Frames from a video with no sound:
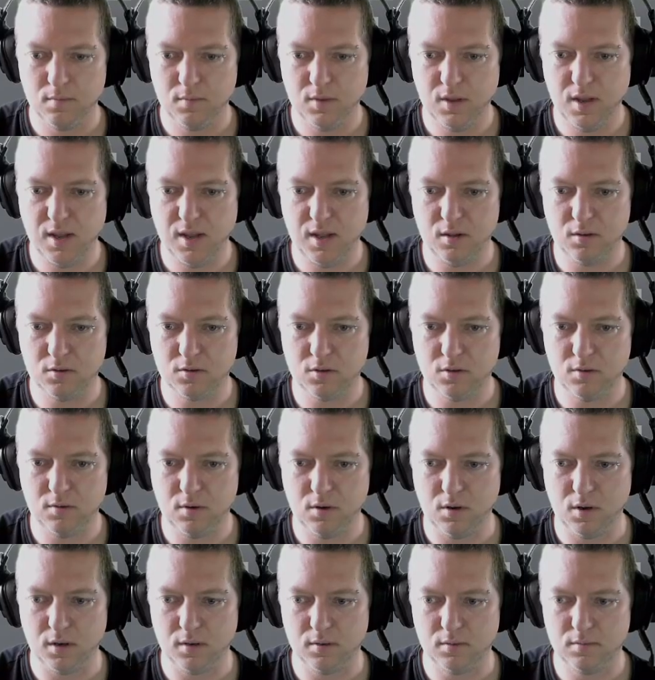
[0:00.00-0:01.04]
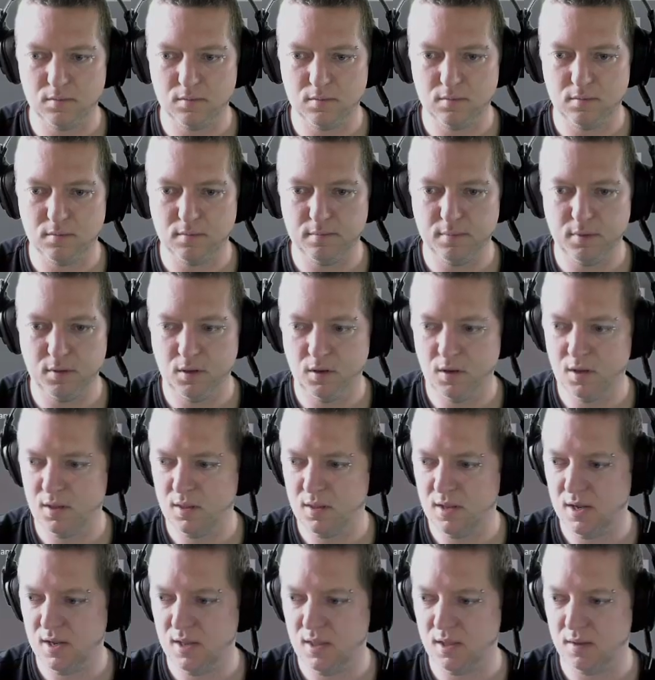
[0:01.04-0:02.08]
Yeah, it looks alright. Plonk it
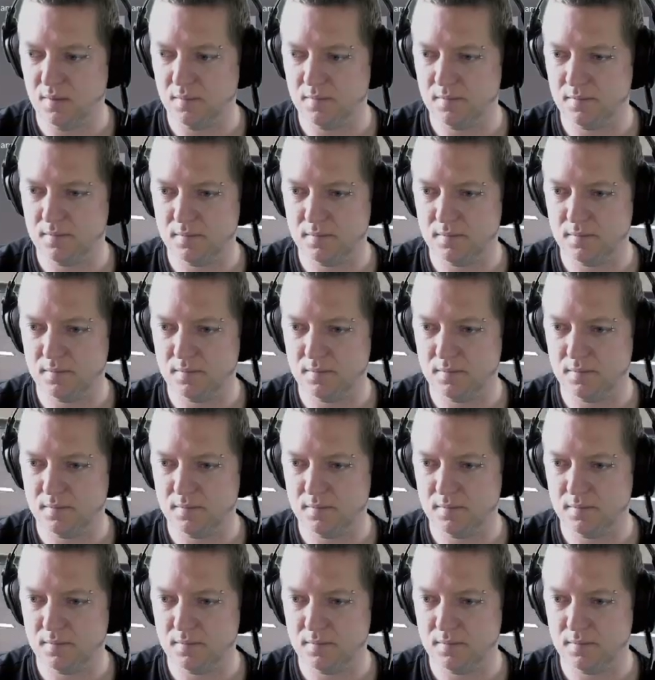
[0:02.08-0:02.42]
there then.